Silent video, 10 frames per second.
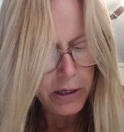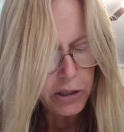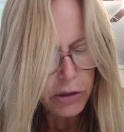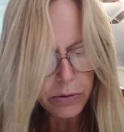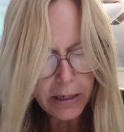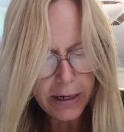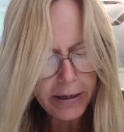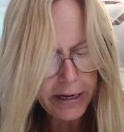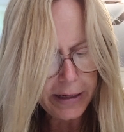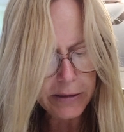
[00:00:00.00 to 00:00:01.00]
Do not
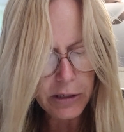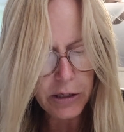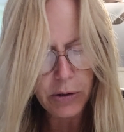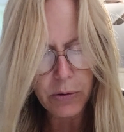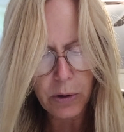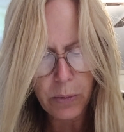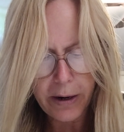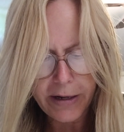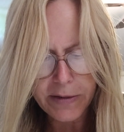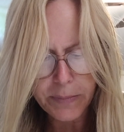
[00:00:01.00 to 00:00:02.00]
execute the
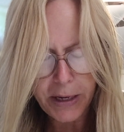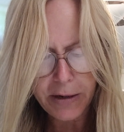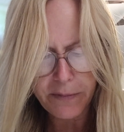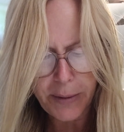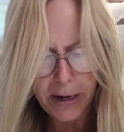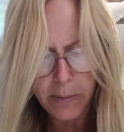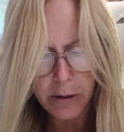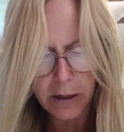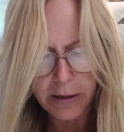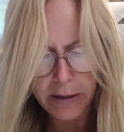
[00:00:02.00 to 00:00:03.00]
wise men of
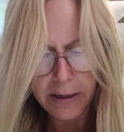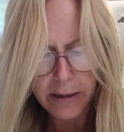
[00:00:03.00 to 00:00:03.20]
Babylon.